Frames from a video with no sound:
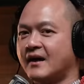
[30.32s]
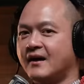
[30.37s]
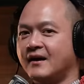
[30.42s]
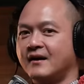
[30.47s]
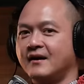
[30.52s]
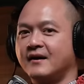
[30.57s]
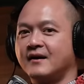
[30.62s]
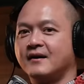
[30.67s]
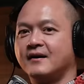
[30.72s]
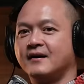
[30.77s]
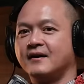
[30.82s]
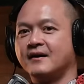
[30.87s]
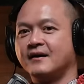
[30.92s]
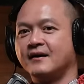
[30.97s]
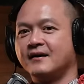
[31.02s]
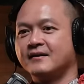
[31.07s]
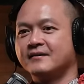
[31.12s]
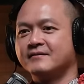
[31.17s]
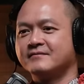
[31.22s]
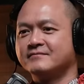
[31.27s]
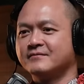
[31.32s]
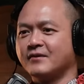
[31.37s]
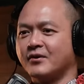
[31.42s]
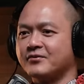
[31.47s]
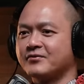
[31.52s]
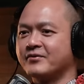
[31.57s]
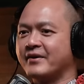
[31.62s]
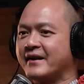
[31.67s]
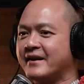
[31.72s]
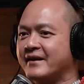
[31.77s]
Uh, not
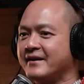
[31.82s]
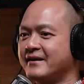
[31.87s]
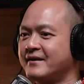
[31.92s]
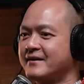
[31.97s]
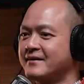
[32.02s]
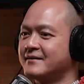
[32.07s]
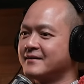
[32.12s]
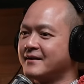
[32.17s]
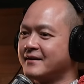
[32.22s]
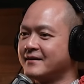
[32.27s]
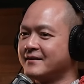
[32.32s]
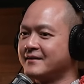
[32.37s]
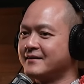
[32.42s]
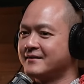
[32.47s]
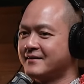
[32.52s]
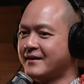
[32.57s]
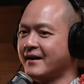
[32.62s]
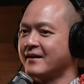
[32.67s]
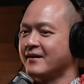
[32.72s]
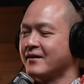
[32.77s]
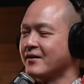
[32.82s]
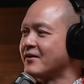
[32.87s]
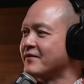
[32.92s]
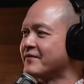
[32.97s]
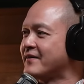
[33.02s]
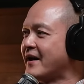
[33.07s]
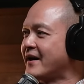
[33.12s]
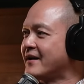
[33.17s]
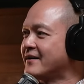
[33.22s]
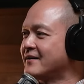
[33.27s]
really. I get a lot of
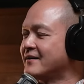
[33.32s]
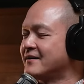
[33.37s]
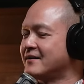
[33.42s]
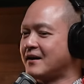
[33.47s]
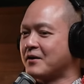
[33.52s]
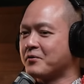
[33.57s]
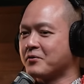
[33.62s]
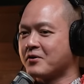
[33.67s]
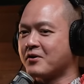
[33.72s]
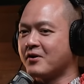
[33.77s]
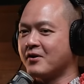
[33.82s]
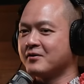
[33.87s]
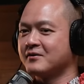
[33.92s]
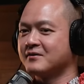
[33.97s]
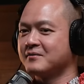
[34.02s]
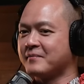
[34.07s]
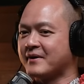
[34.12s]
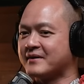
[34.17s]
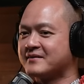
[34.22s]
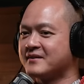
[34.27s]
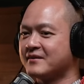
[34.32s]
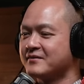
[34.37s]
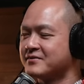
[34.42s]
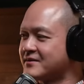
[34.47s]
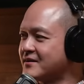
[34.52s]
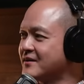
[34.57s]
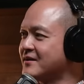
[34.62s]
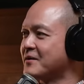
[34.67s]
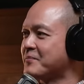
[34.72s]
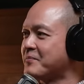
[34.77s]
that. Uh, I would call myself
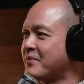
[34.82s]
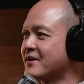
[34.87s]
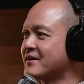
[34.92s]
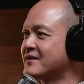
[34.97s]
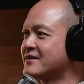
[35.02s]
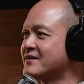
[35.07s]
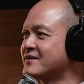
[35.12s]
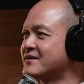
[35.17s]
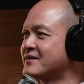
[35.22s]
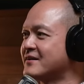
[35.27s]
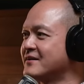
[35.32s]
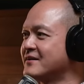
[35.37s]
still a politician.